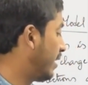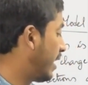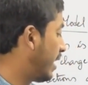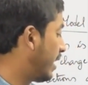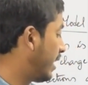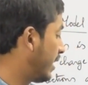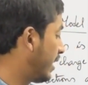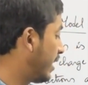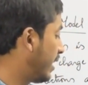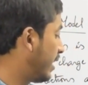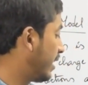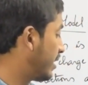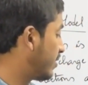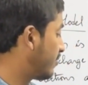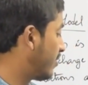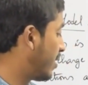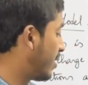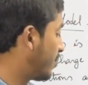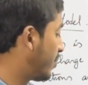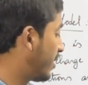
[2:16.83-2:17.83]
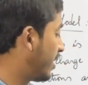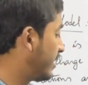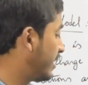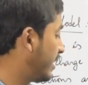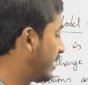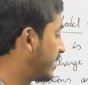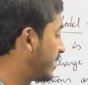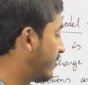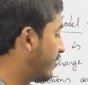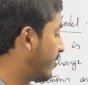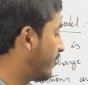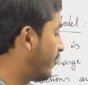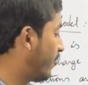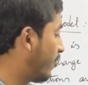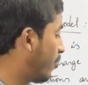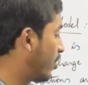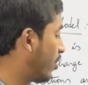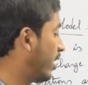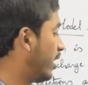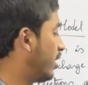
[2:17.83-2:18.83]
and here it is
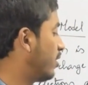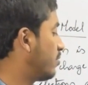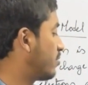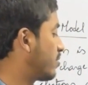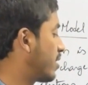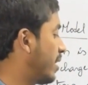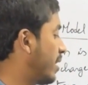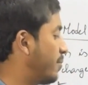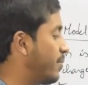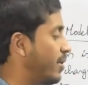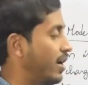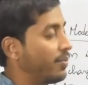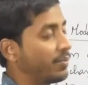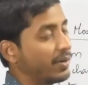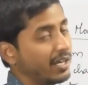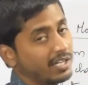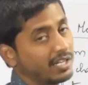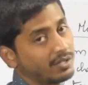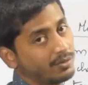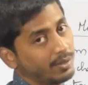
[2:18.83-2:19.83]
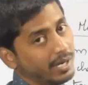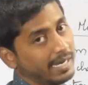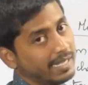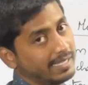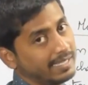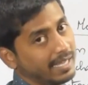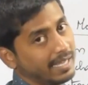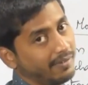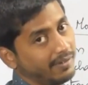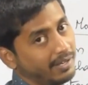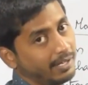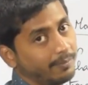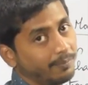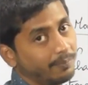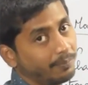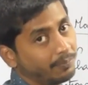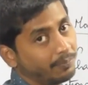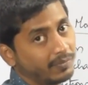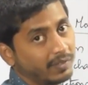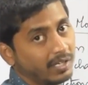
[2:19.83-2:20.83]
1.674 into 10 power minus 27,
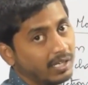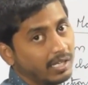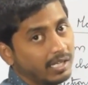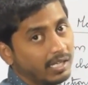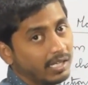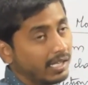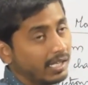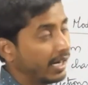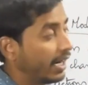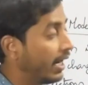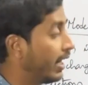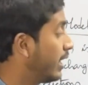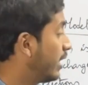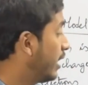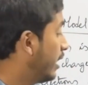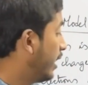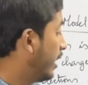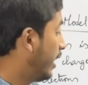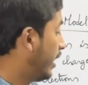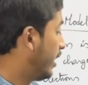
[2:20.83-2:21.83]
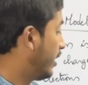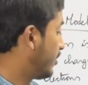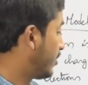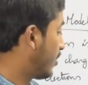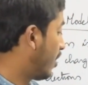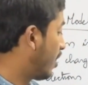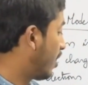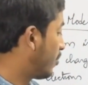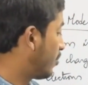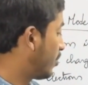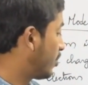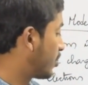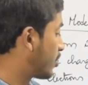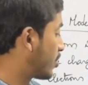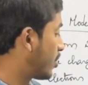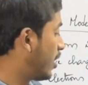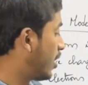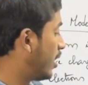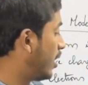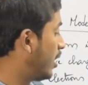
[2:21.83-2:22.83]
right. It is
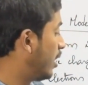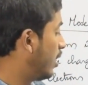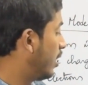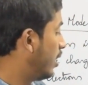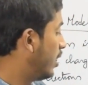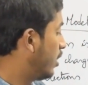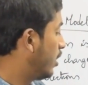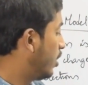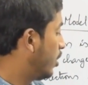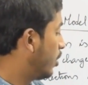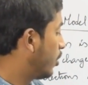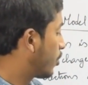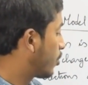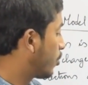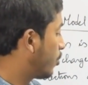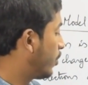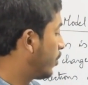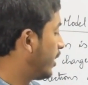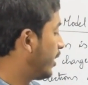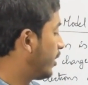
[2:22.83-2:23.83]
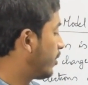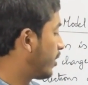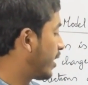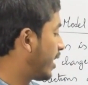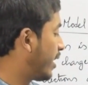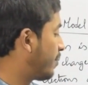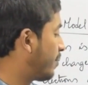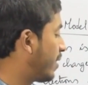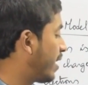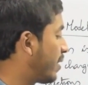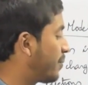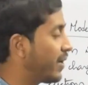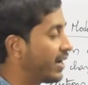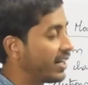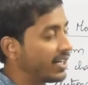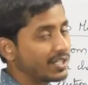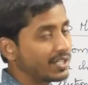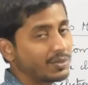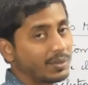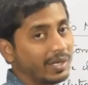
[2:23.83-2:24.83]
almost all 2 into 10 power
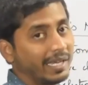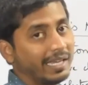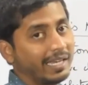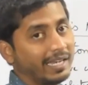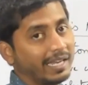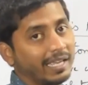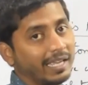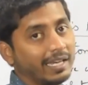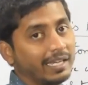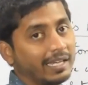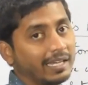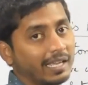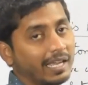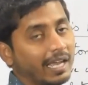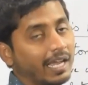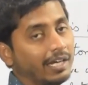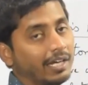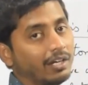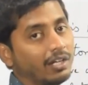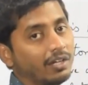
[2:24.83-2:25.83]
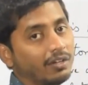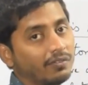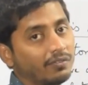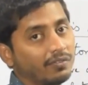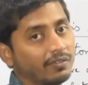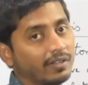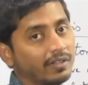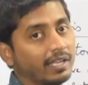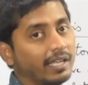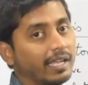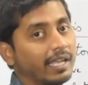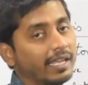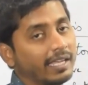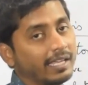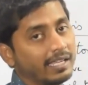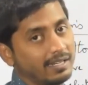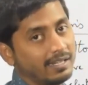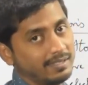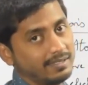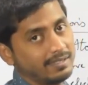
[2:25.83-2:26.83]
minus 29 kind of
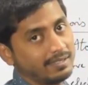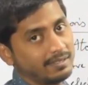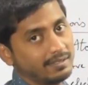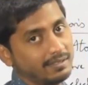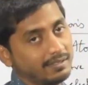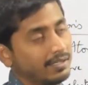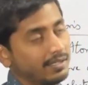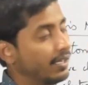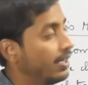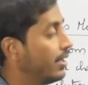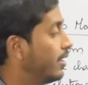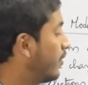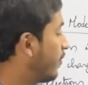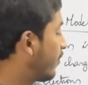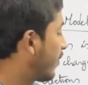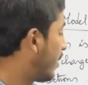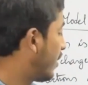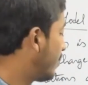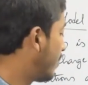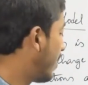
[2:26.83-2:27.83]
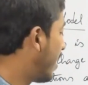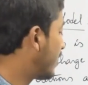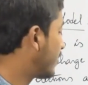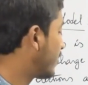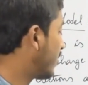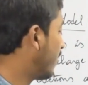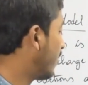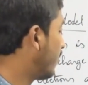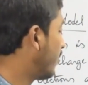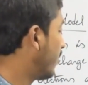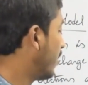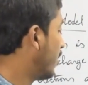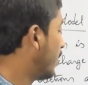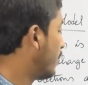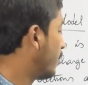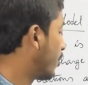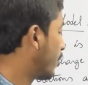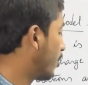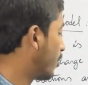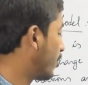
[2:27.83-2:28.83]
increase from mass of
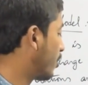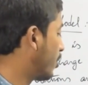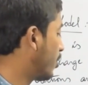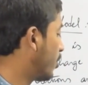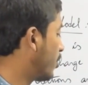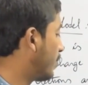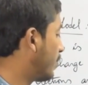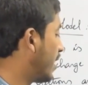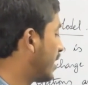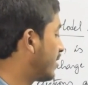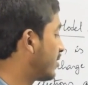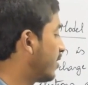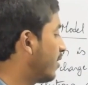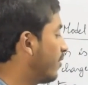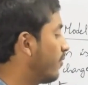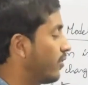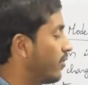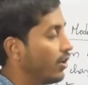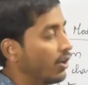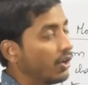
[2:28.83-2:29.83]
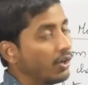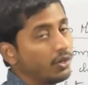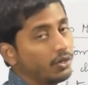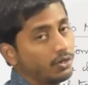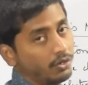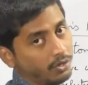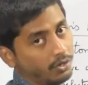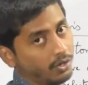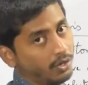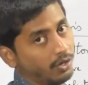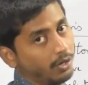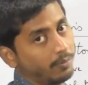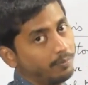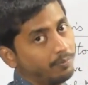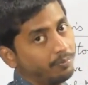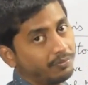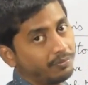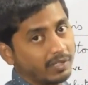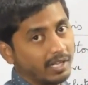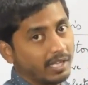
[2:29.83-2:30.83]
proton to mass of neutron,
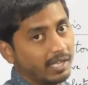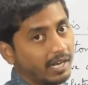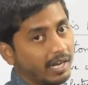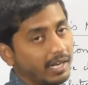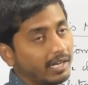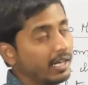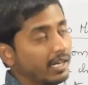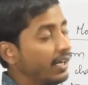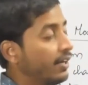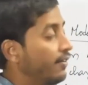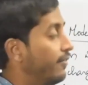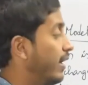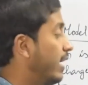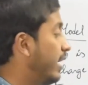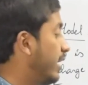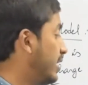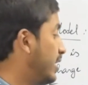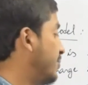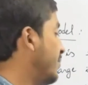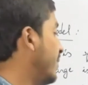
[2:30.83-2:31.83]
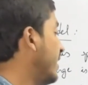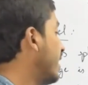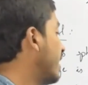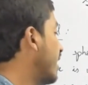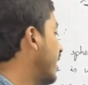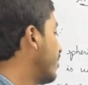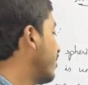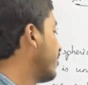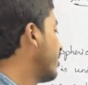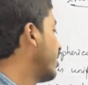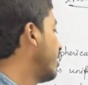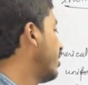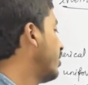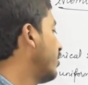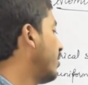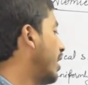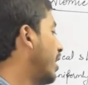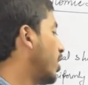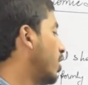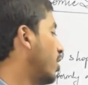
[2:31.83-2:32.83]
right. When it is being converted
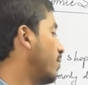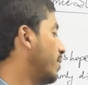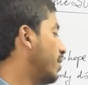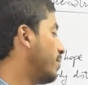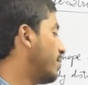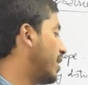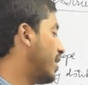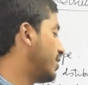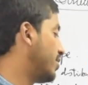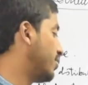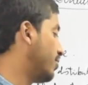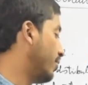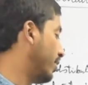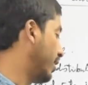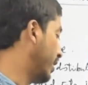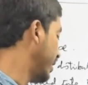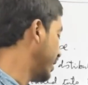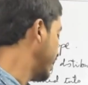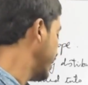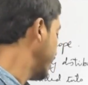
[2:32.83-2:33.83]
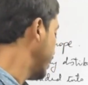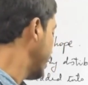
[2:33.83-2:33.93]
into atomic mass unit,